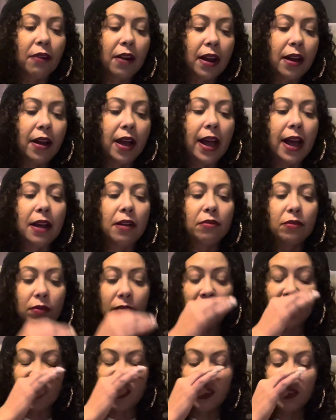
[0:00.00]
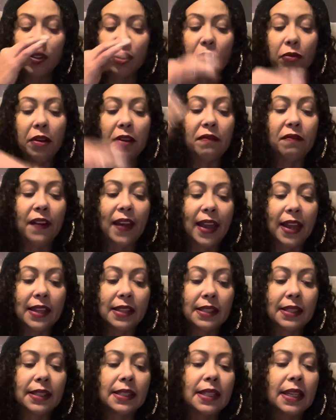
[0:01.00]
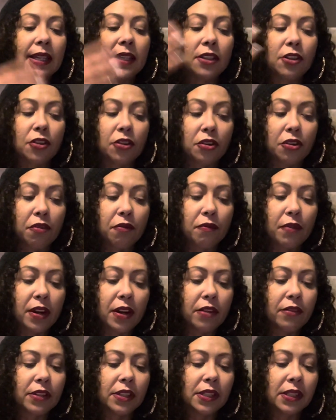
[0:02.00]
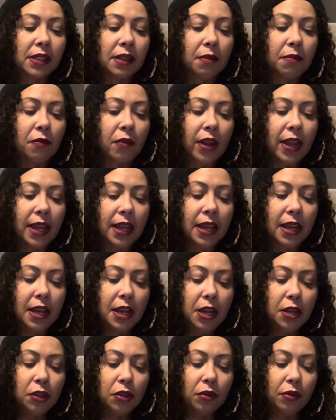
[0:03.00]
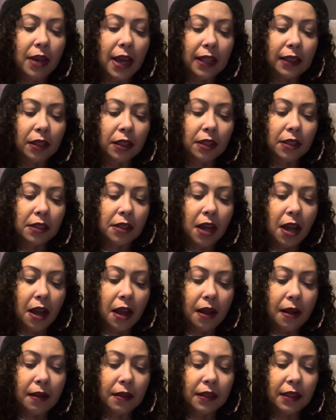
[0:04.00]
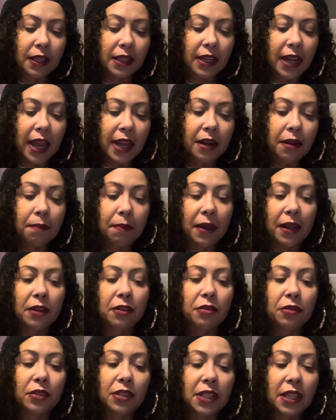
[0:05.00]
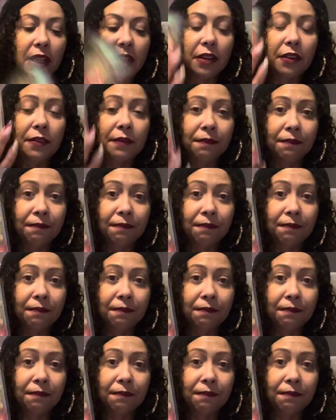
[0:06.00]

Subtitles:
out how, you know, to advance in your career in some way. You got the Nine of Pentacles here.